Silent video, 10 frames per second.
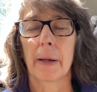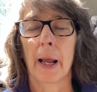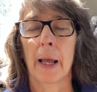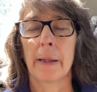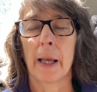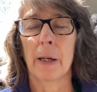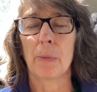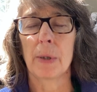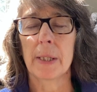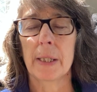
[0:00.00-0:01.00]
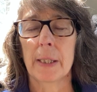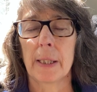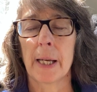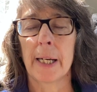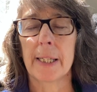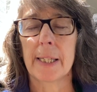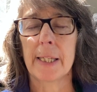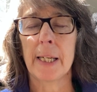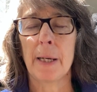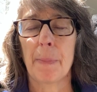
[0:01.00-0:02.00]
And then we'll let it
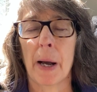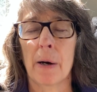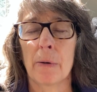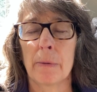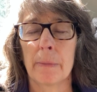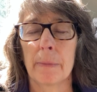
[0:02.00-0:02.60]
seep out.